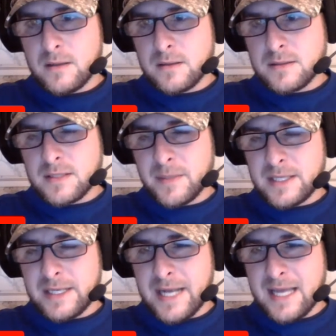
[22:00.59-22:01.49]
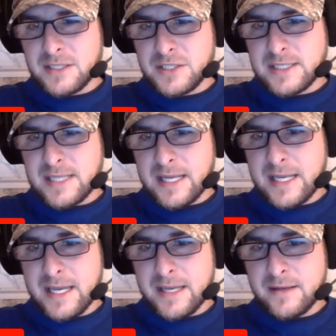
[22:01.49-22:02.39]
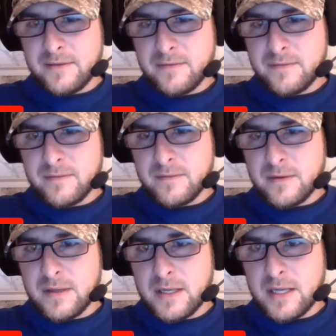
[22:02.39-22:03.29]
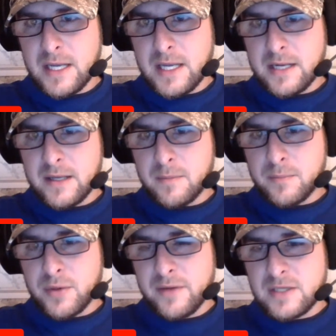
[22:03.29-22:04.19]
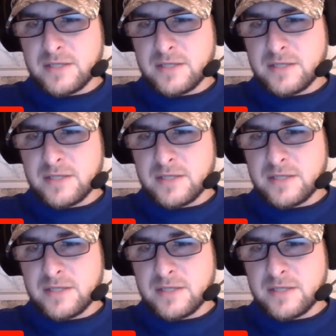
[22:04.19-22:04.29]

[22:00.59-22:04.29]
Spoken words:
some of the analogies I gave in a previous